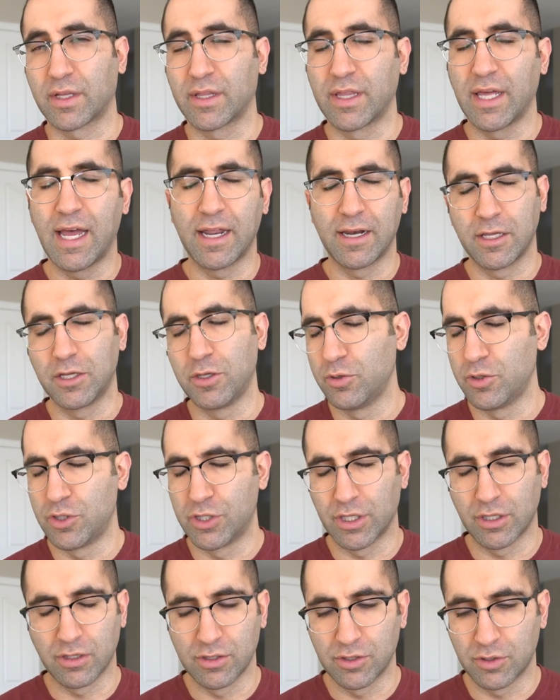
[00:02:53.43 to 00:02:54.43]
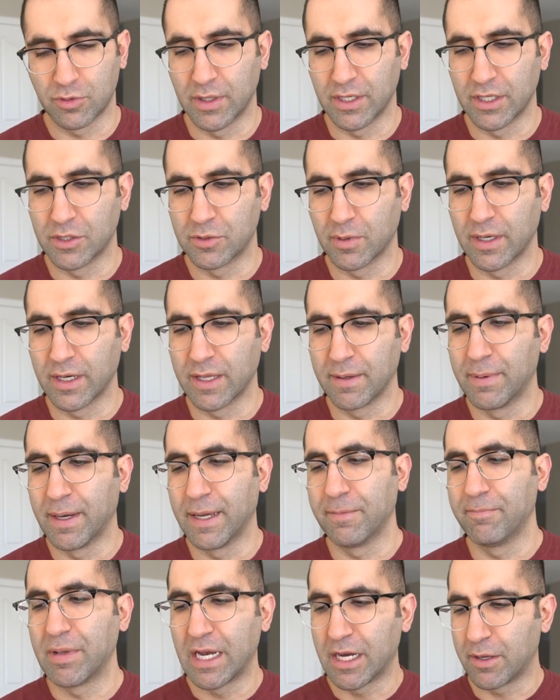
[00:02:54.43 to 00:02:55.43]
They had a huge year in 2020,
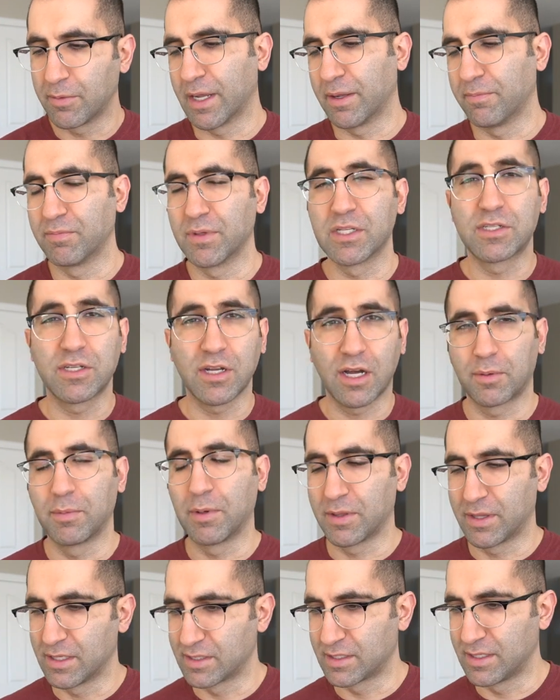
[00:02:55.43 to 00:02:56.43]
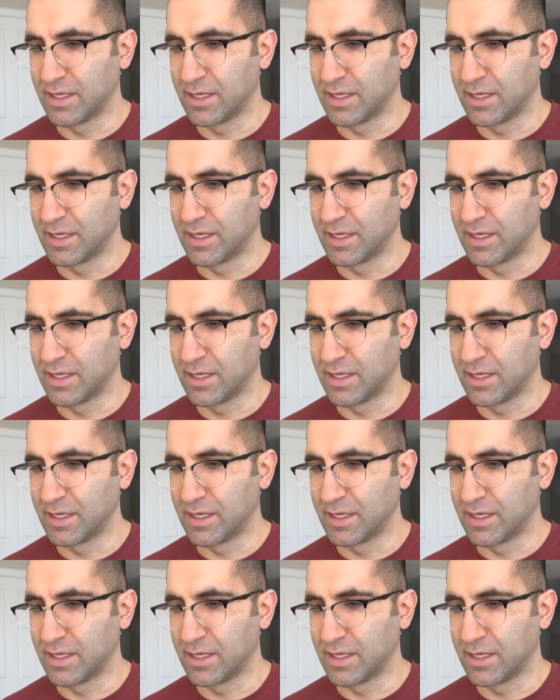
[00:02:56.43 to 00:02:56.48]
but anyway, let's talk about this